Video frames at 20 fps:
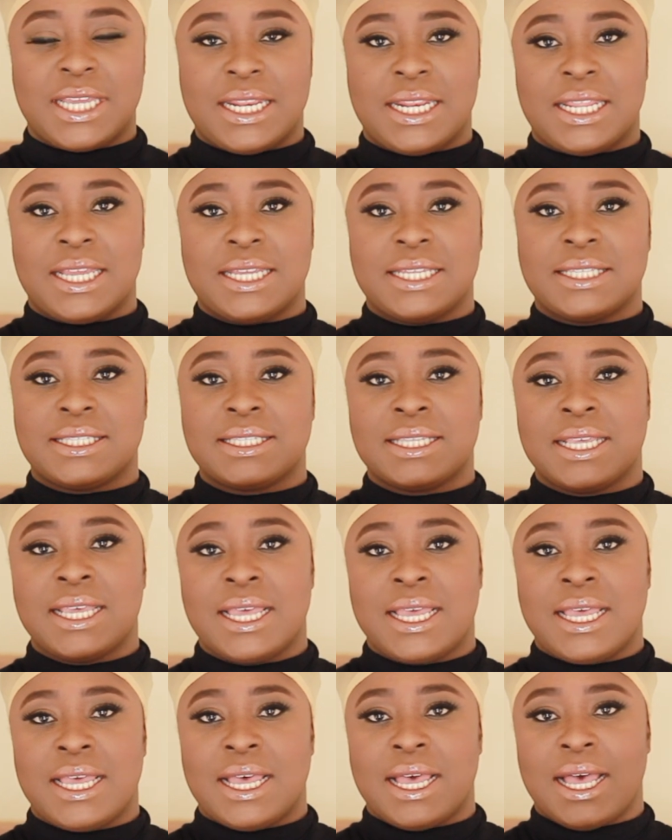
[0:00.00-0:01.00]
it is
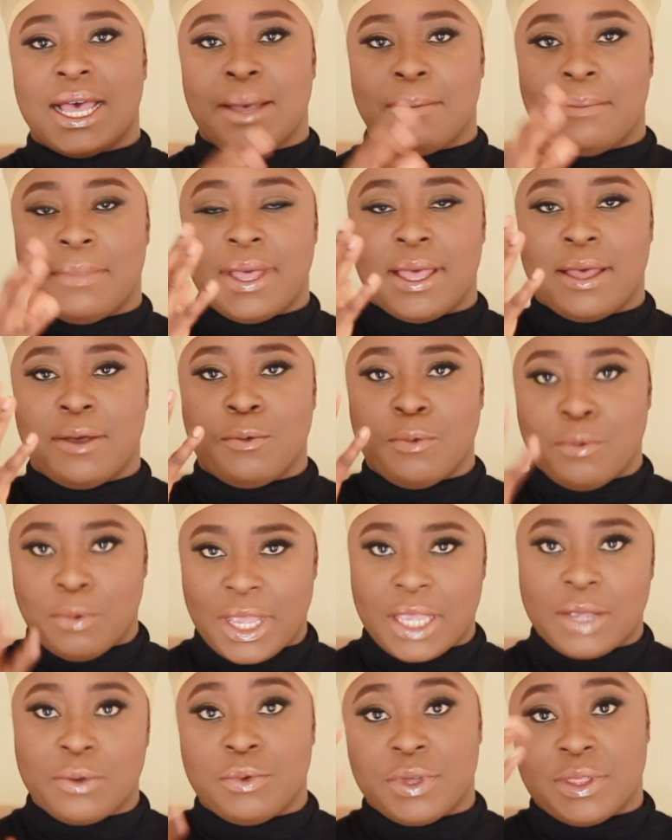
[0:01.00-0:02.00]
a
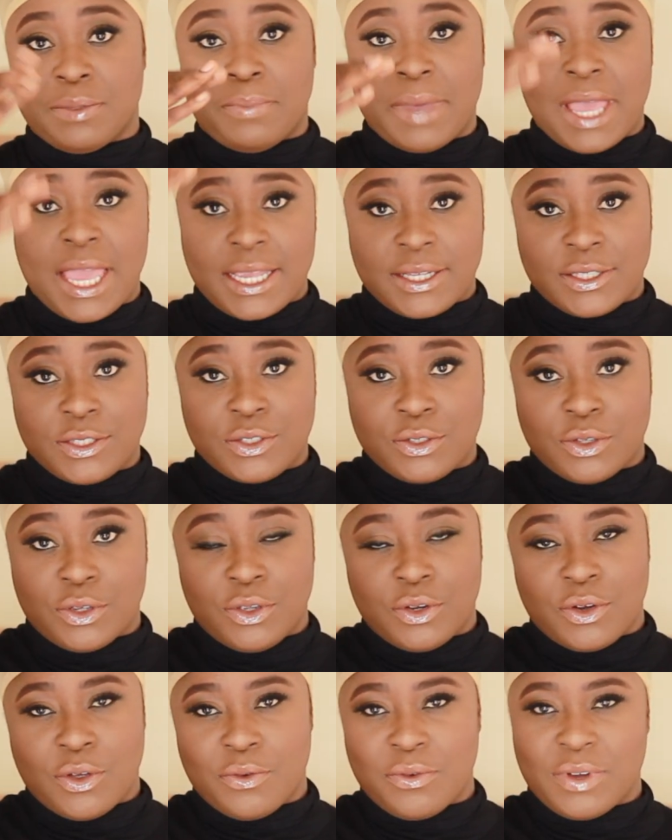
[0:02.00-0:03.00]
wig with bangs, so
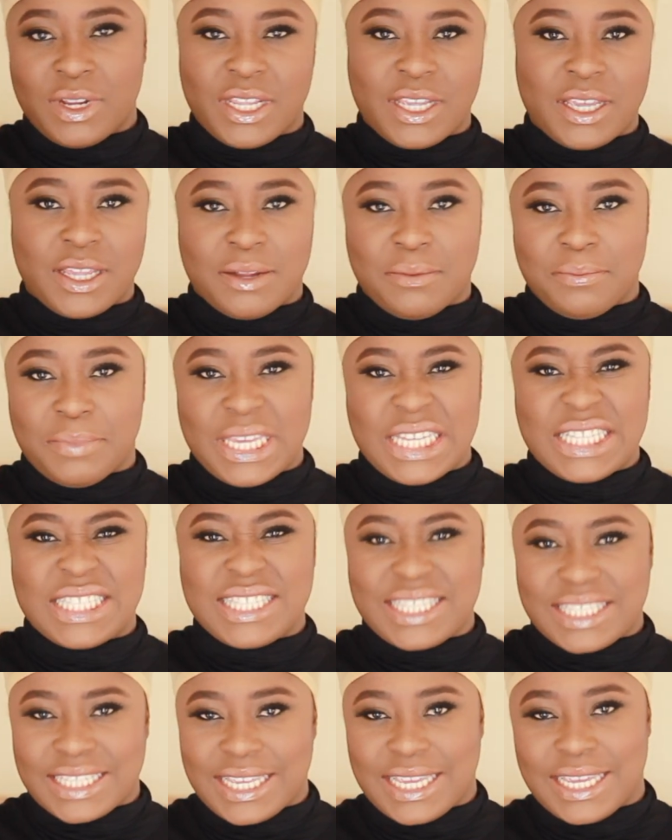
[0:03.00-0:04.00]
you're not really going to be
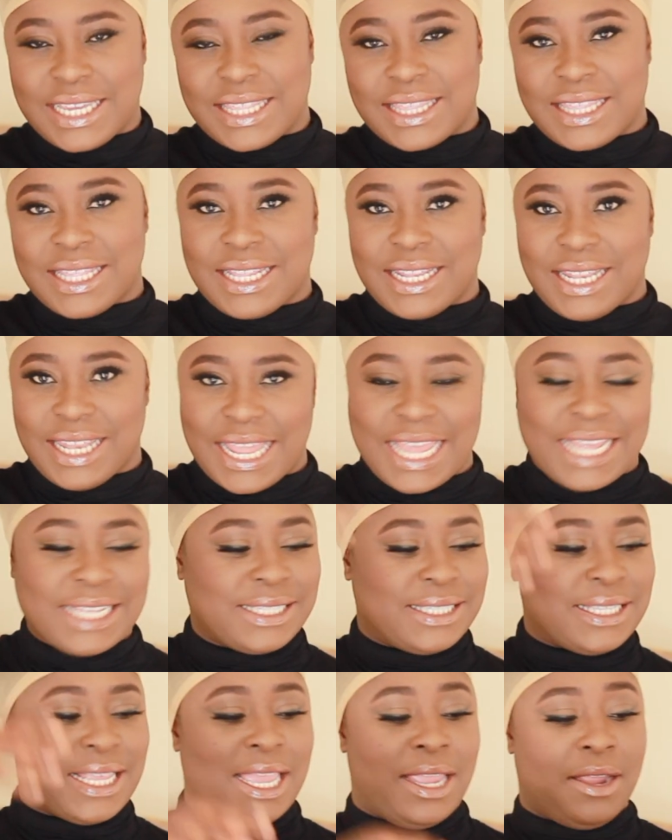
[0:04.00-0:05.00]
seeing the
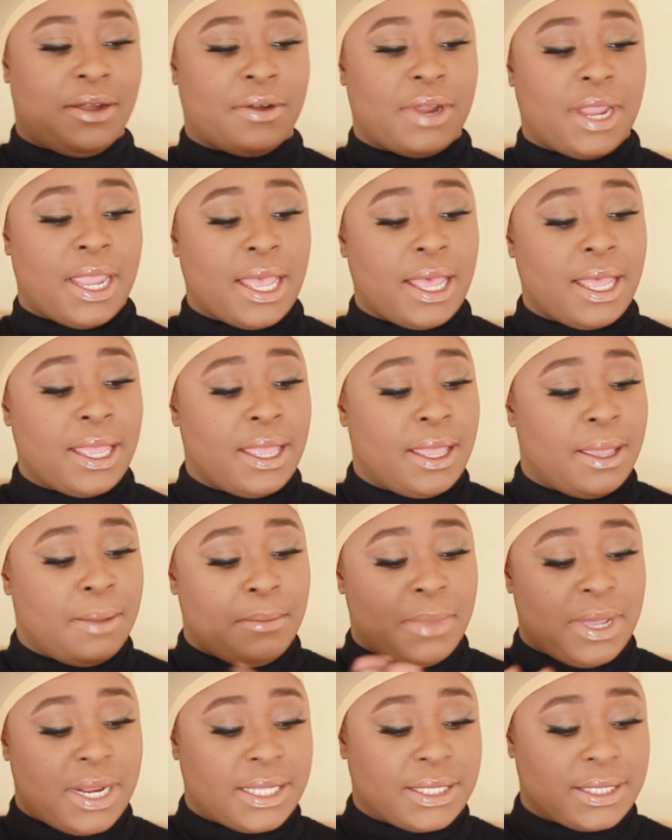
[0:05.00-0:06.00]
lace area,
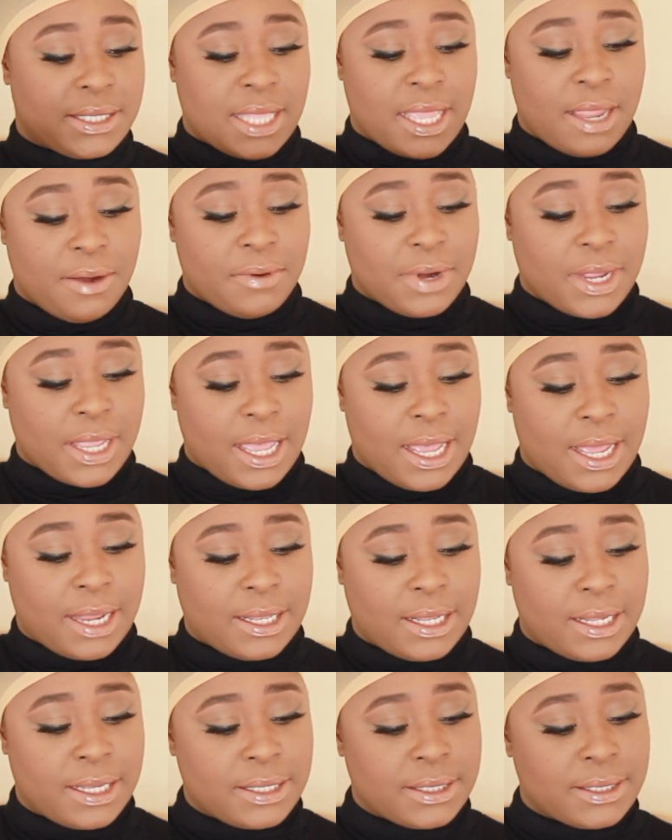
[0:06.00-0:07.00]
but it's there
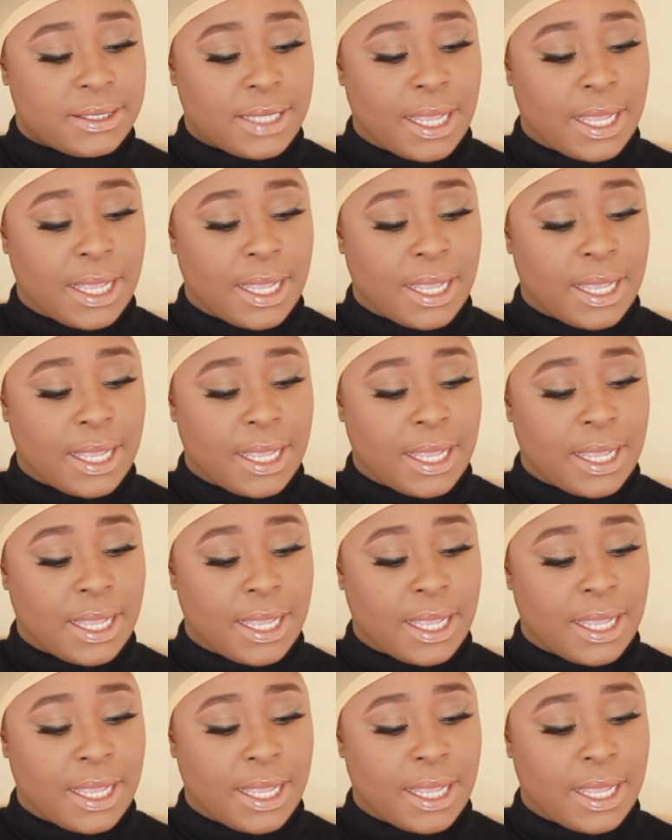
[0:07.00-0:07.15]
regardless.